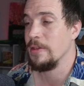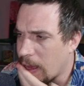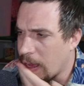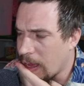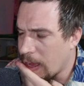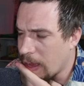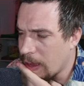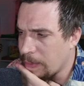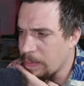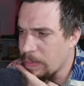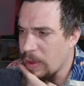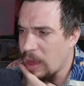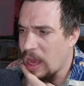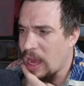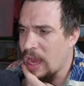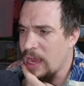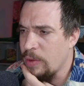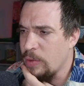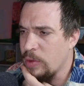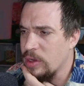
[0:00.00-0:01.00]

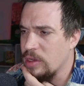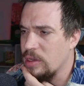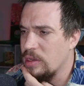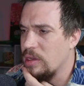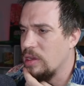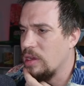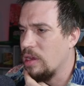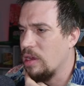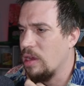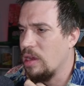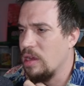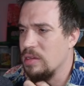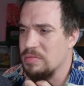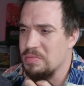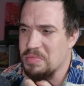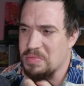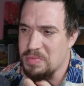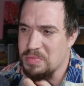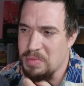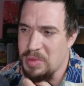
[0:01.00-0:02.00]
I would
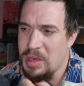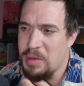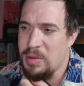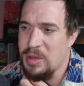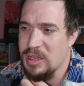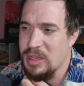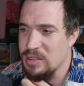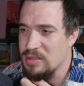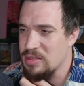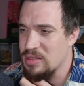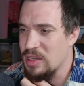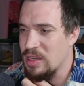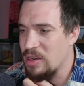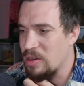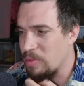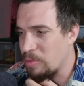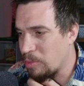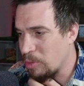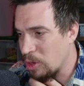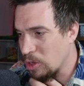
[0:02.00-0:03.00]
maybe
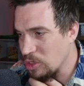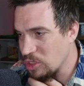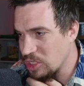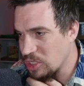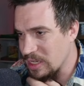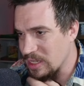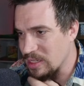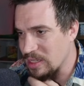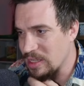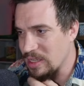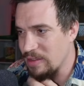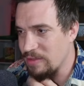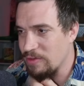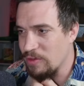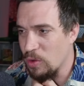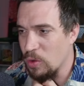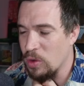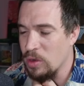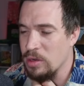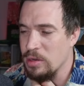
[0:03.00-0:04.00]
consider pushing
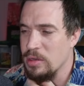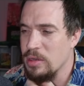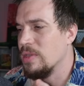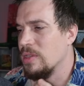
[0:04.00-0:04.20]
d4.